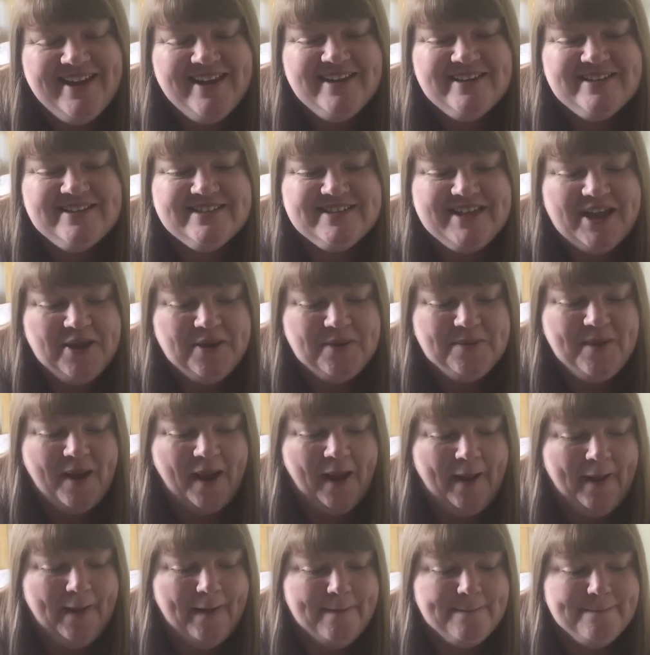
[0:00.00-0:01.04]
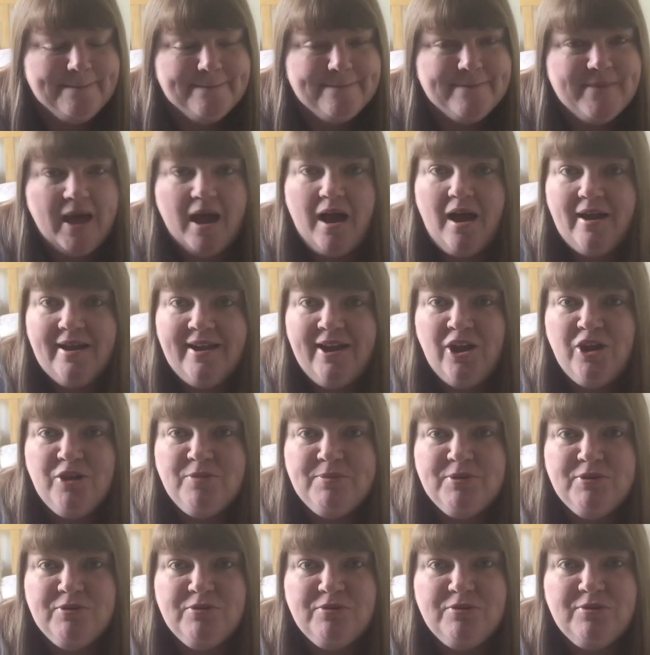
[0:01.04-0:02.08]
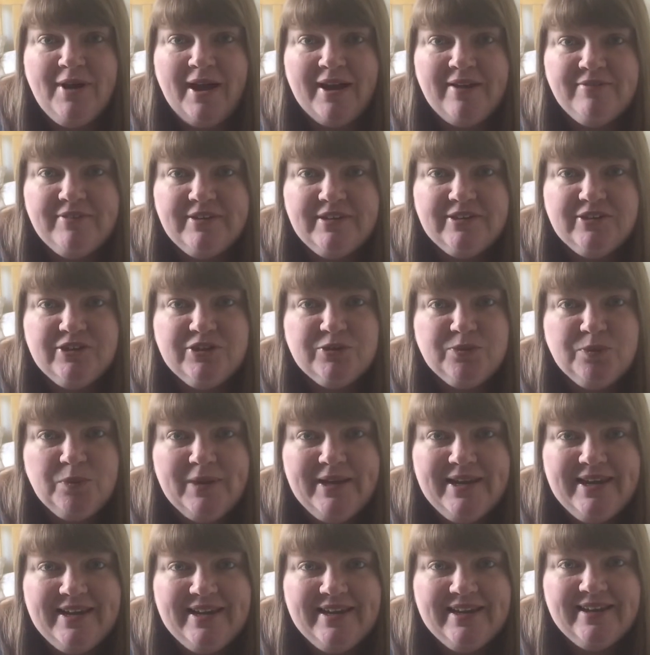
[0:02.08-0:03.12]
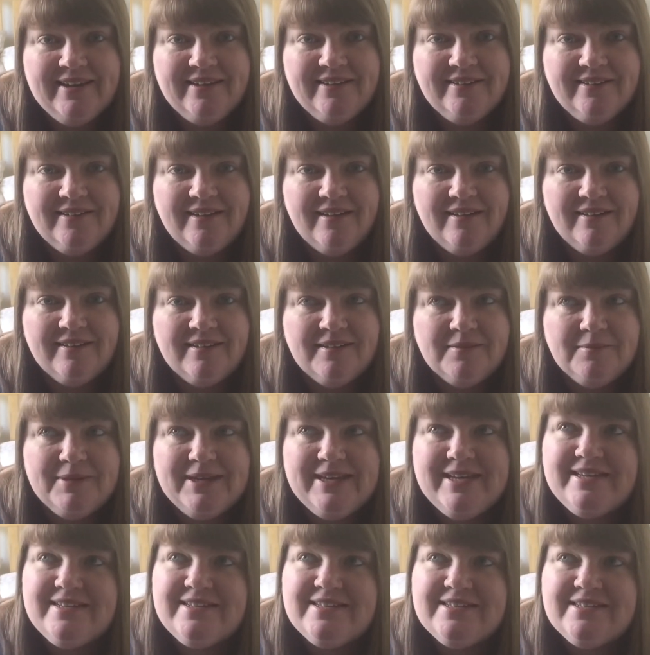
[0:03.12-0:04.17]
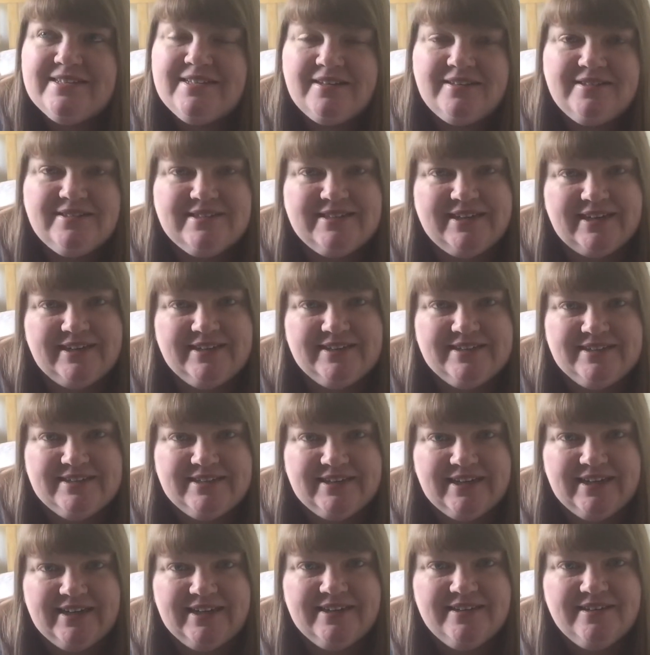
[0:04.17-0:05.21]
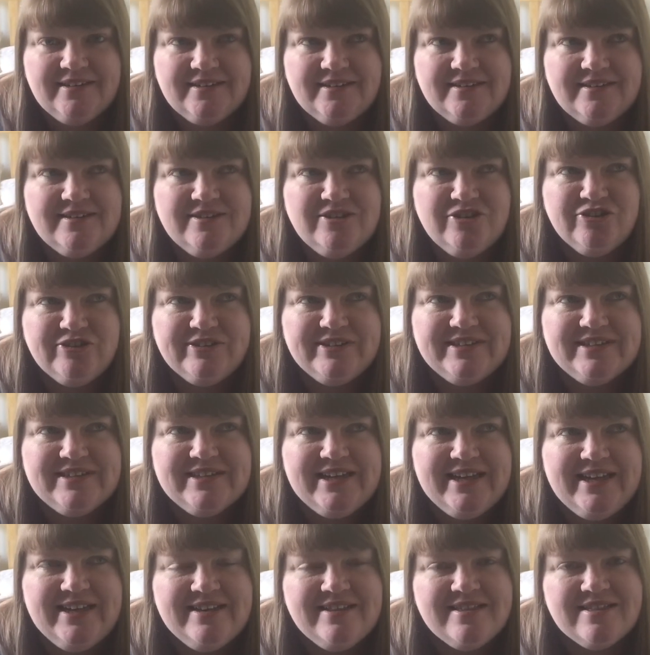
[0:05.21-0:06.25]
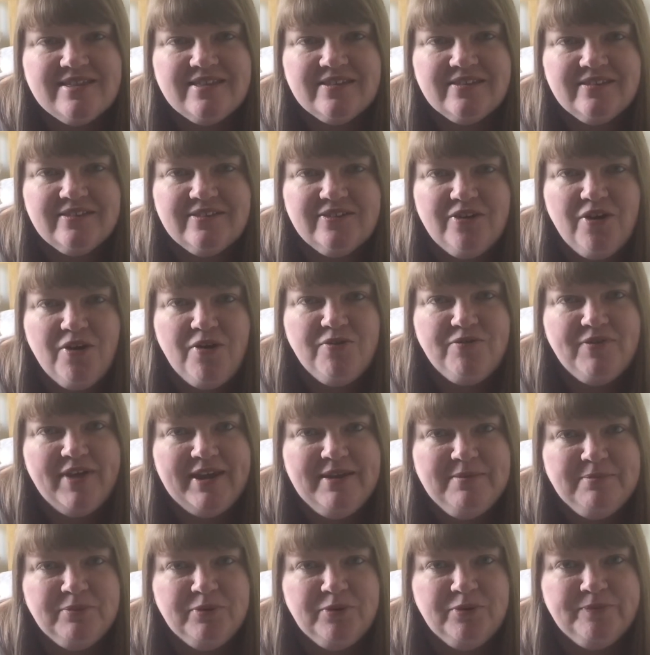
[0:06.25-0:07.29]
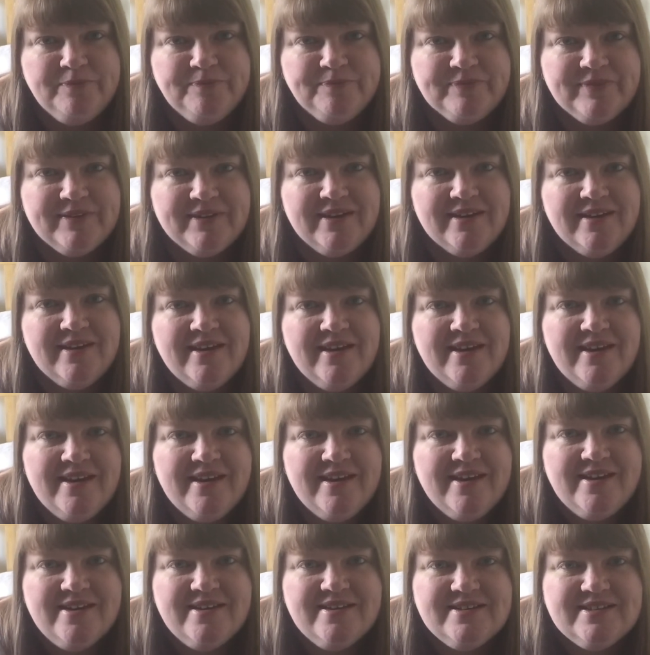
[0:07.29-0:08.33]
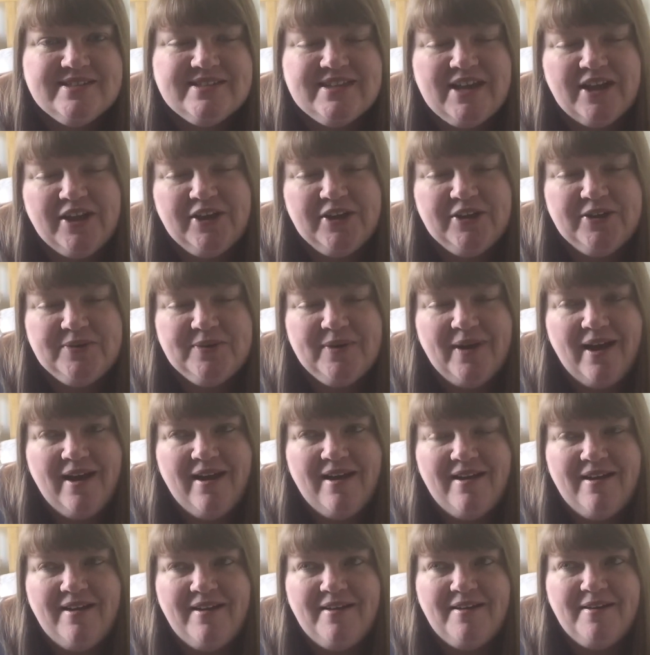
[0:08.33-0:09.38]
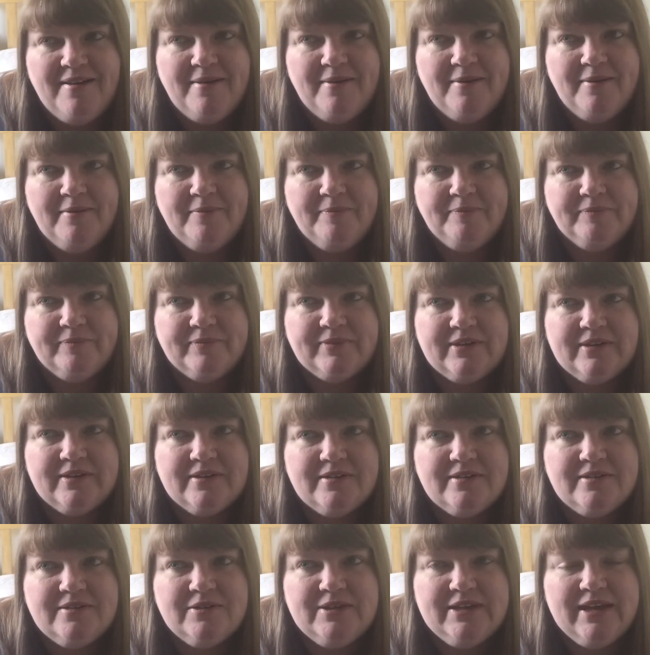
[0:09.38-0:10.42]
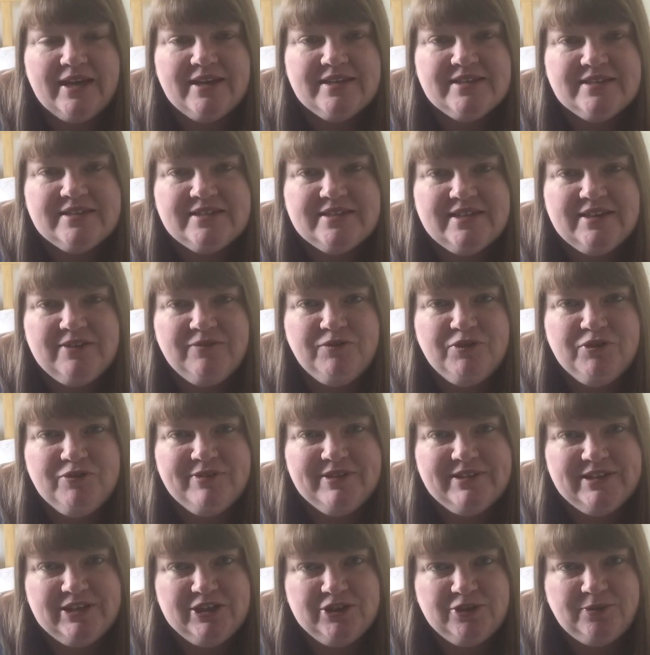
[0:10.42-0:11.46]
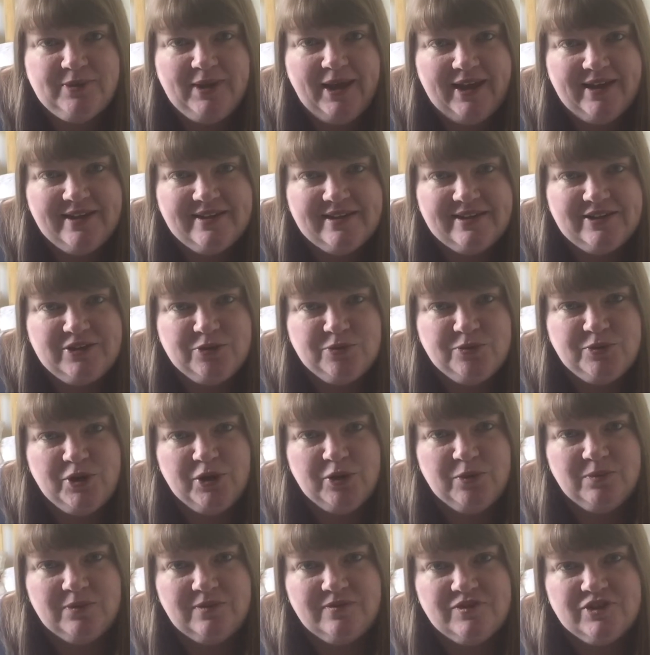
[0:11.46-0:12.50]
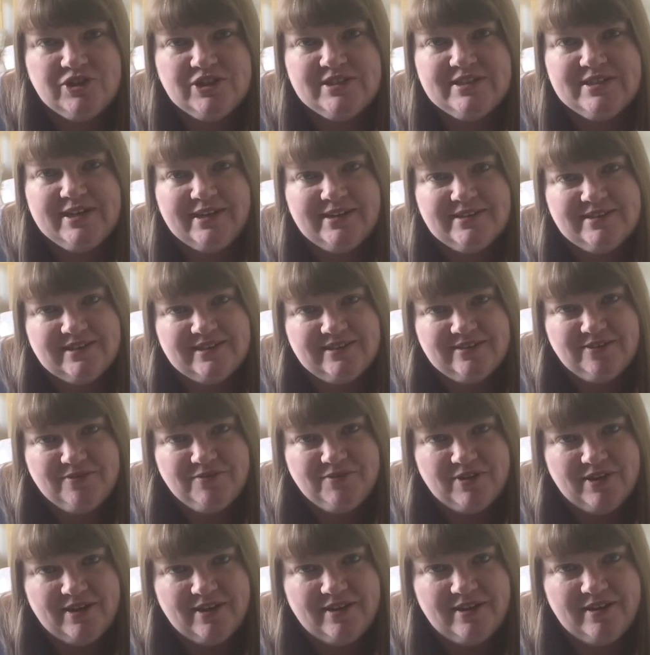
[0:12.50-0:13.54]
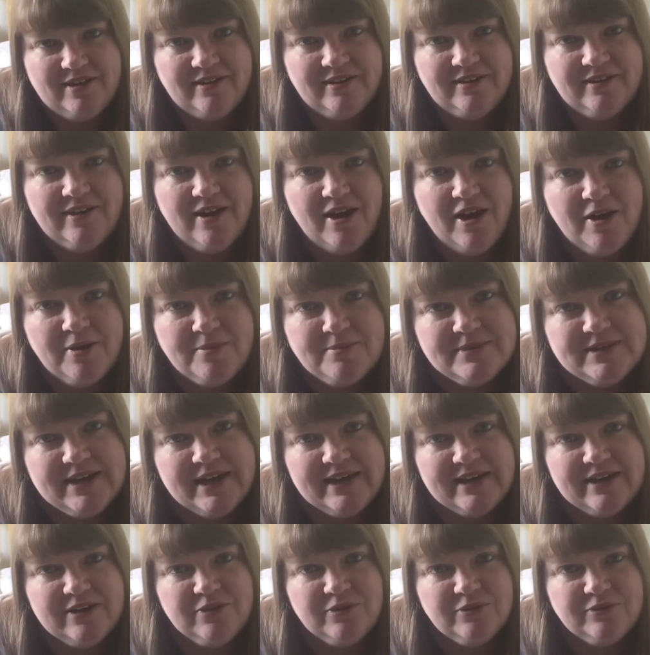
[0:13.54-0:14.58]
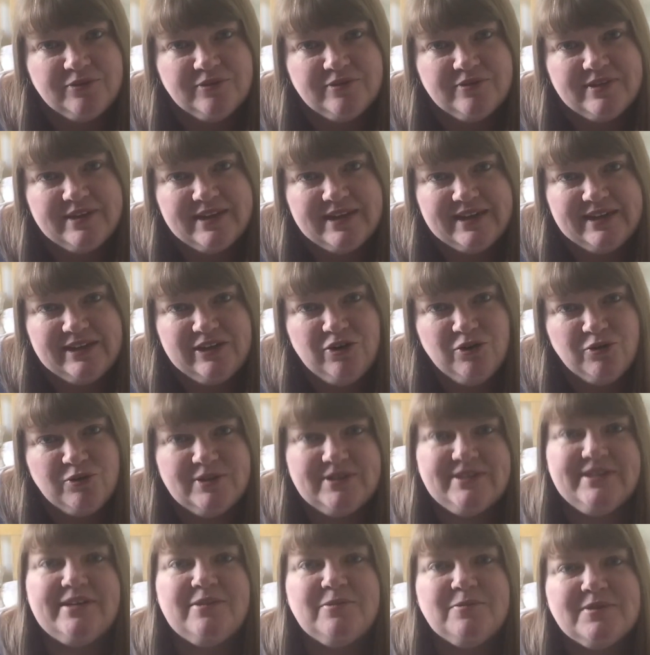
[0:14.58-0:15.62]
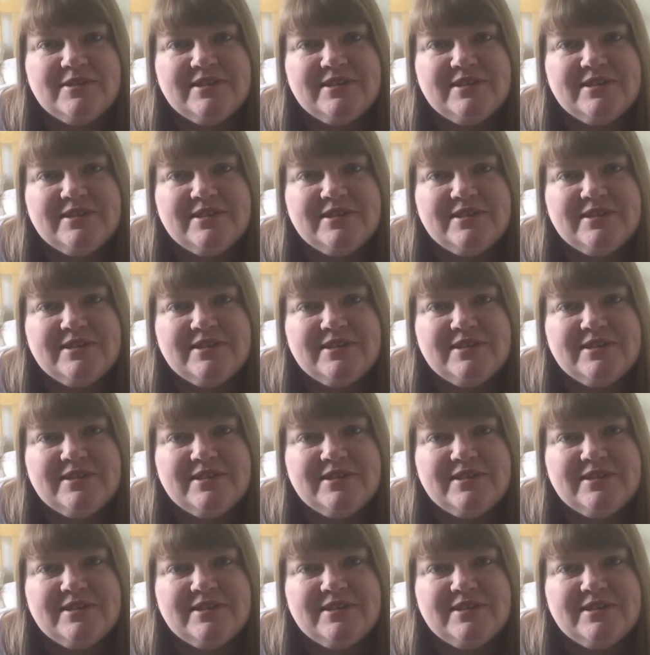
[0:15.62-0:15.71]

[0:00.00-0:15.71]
So I hope you're all having a good week. It's Sunday today, the 19th of April. So yes, if you're in the UK, then you'll know we've just had another update on the lockdown